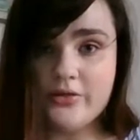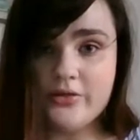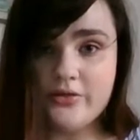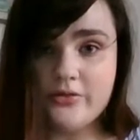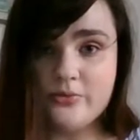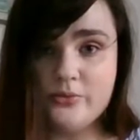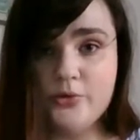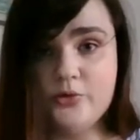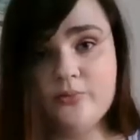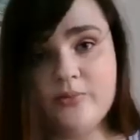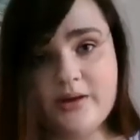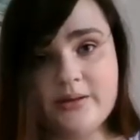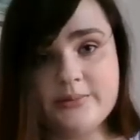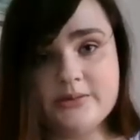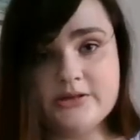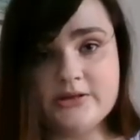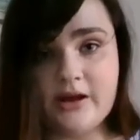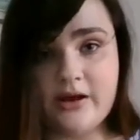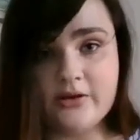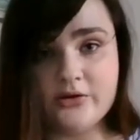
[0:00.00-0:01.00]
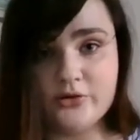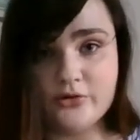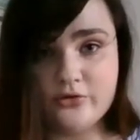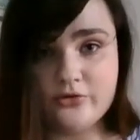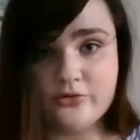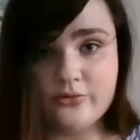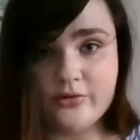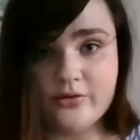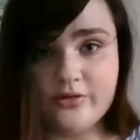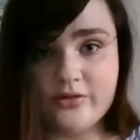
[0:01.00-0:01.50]
You may be
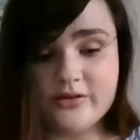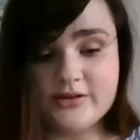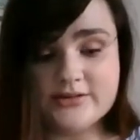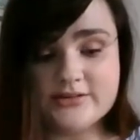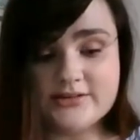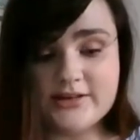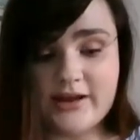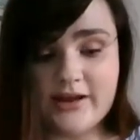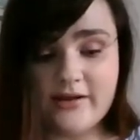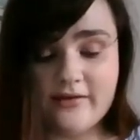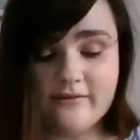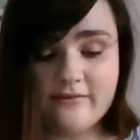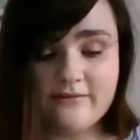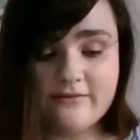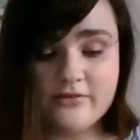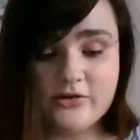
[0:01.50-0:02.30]
diagnosed with this if